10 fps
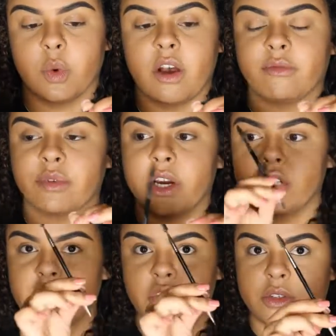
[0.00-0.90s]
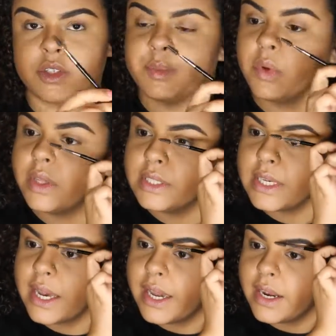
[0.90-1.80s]
number 12 brush, use the
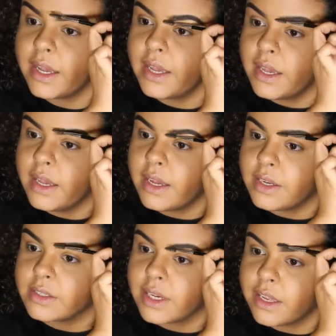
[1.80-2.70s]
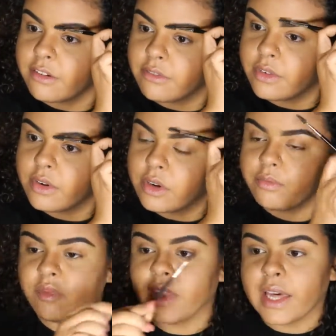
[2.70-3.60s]
spoolie side, and just kind of
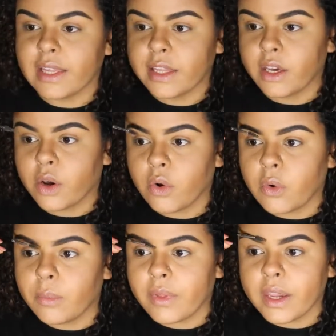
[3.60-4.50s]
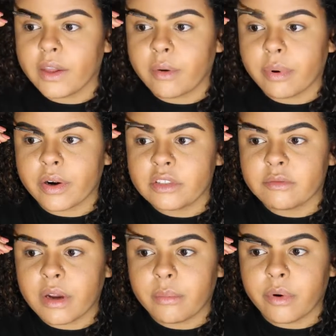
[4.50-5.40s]
lightly comb the inner
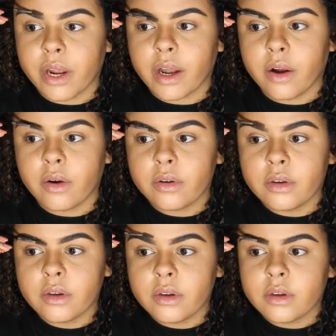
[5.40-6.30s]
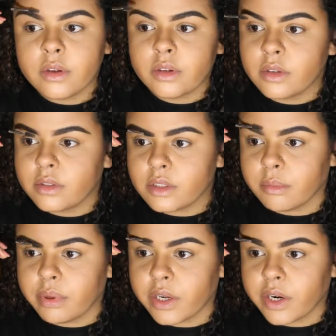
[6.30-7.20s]
parts of my brow
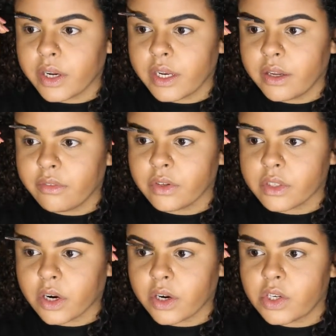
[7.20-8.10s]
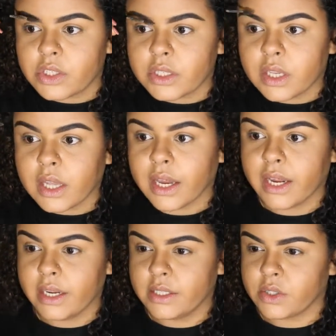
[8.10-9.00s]
to blur any of those harsh
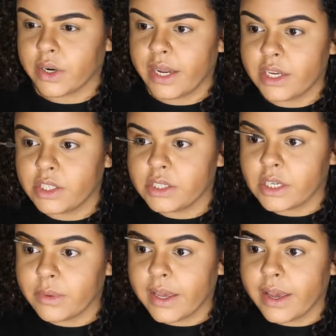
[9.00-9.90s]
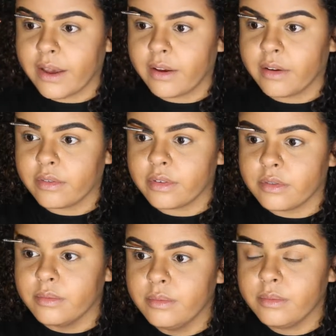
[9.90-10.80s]
lines or edges that we
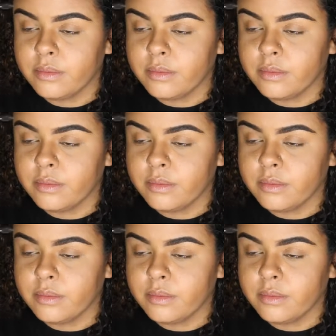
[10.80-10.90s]
have.